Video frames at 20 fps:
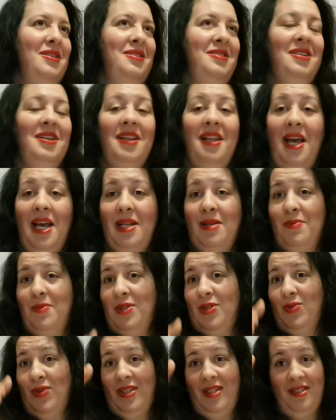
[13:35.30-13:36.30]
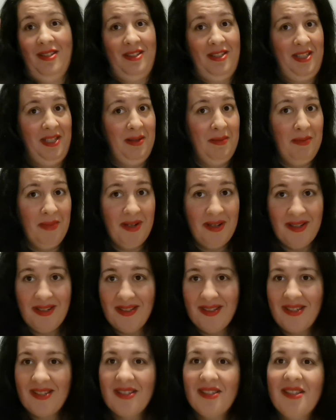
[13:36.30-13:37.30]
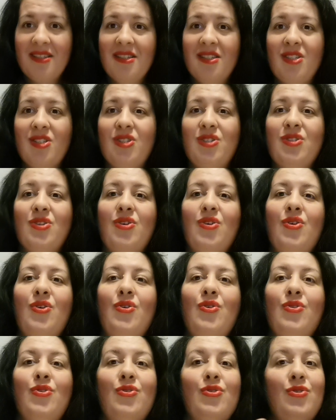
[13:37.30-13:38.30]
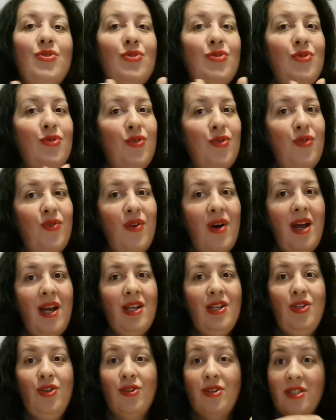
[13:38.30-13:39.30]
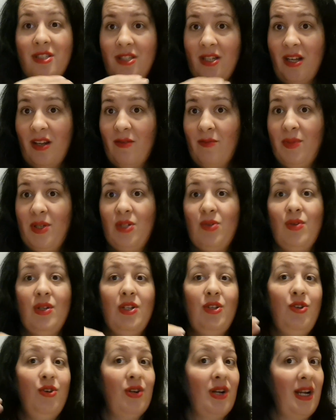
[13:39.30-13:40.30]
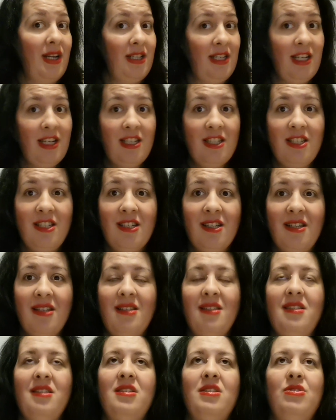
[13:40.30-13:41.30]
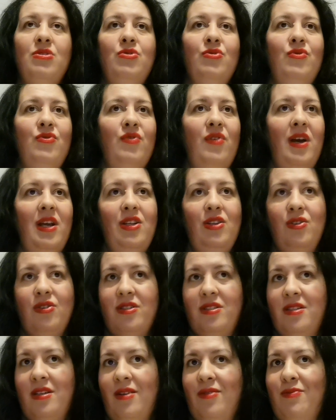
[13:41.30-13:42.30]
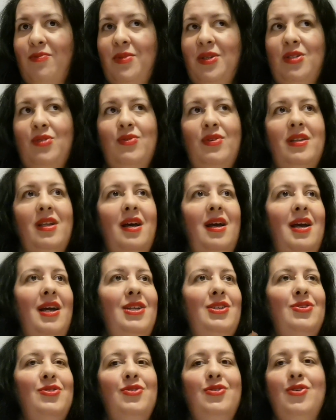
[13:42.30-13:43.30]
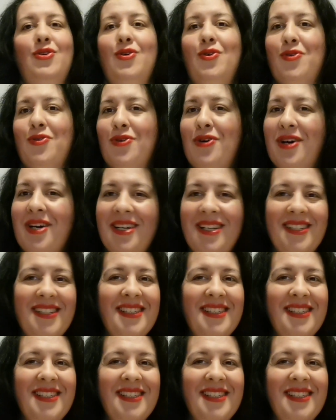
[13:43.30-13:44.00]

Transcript: the light between the demons. So to find yourself between your addictions, to find yourself between, I don't know,